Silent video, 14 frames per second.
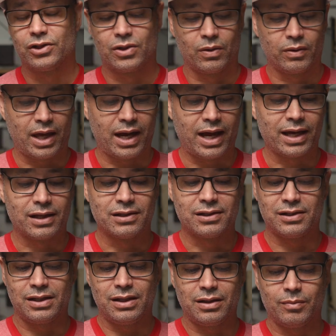so that I can
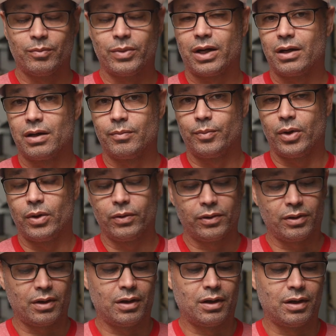see them better
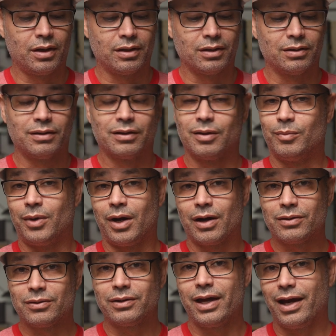both on the
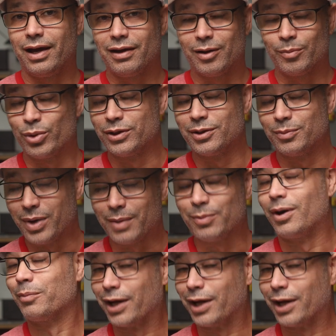model and on printed paper.